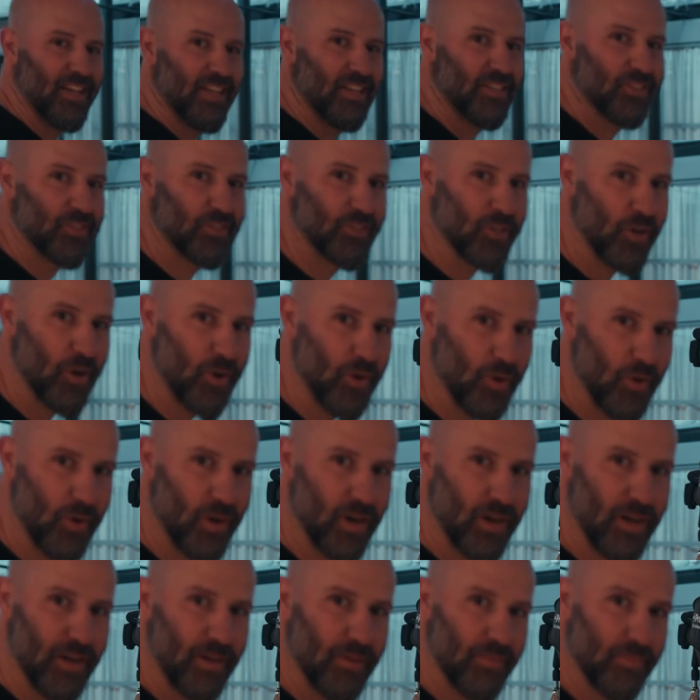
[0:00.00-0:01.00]

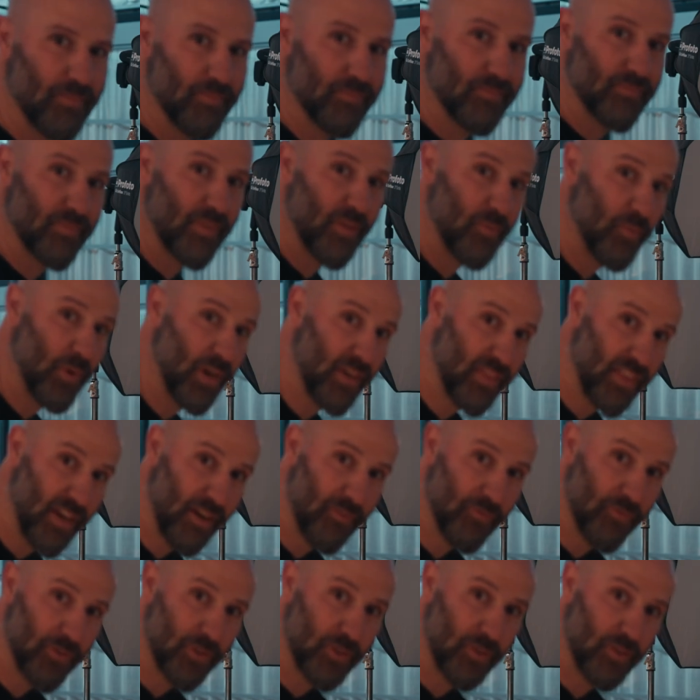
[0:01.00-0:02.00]
So we are
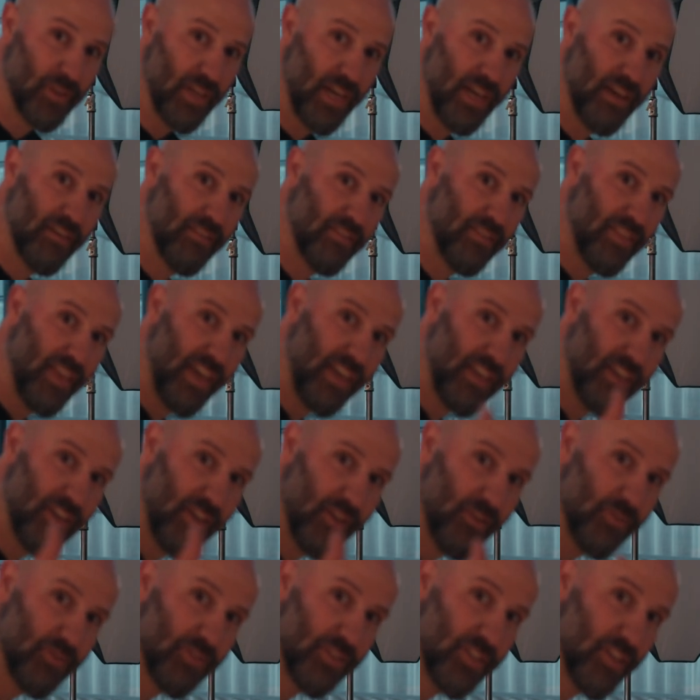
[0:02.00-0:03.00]
done for today. Thank
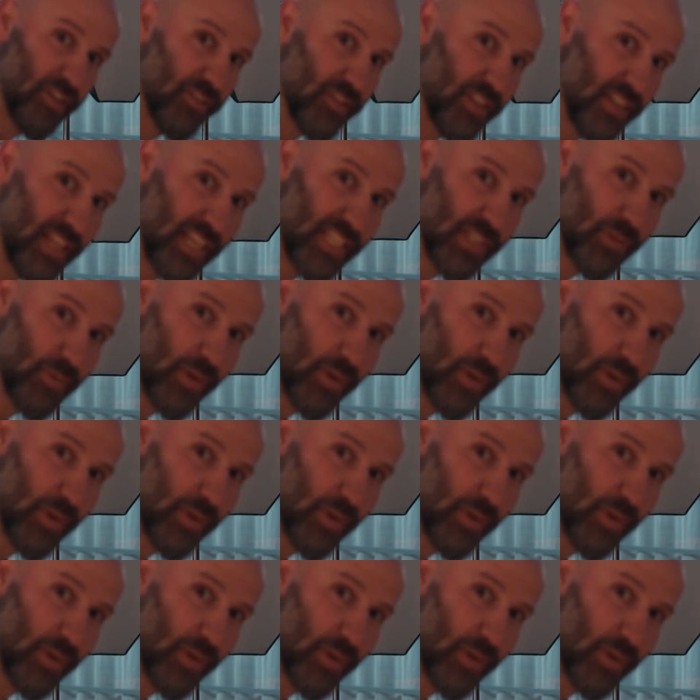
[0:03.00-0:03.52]
you. See you on the next